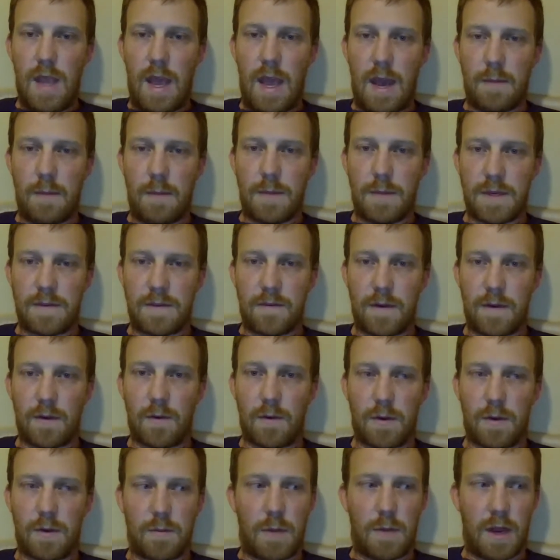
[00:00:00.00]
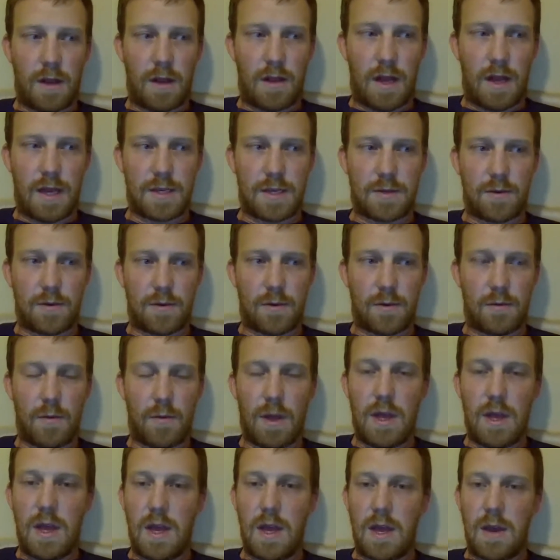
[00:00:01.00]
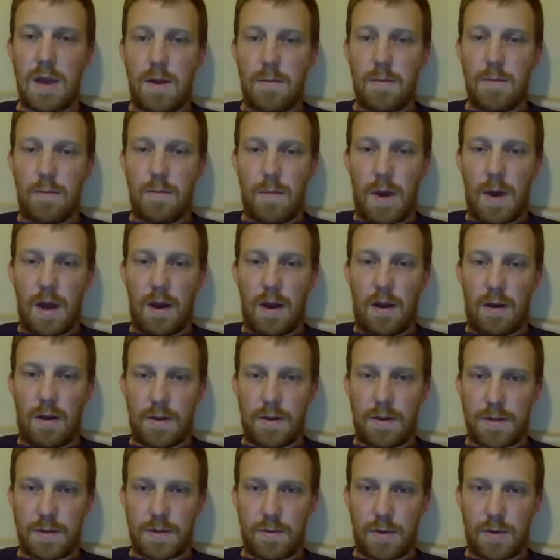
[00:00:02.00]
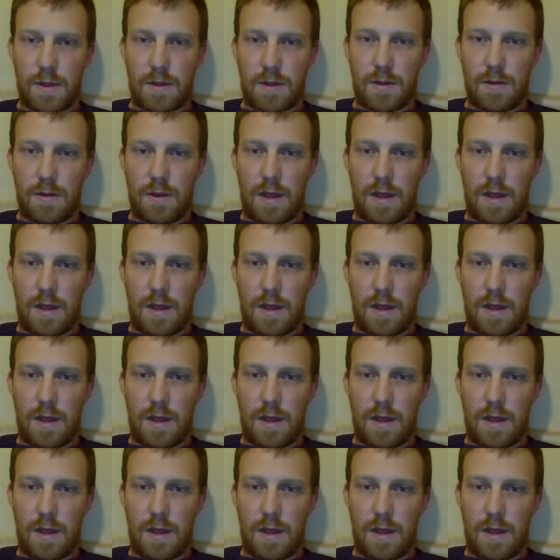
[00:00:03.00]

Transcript: atmosphere with my classroom, but also with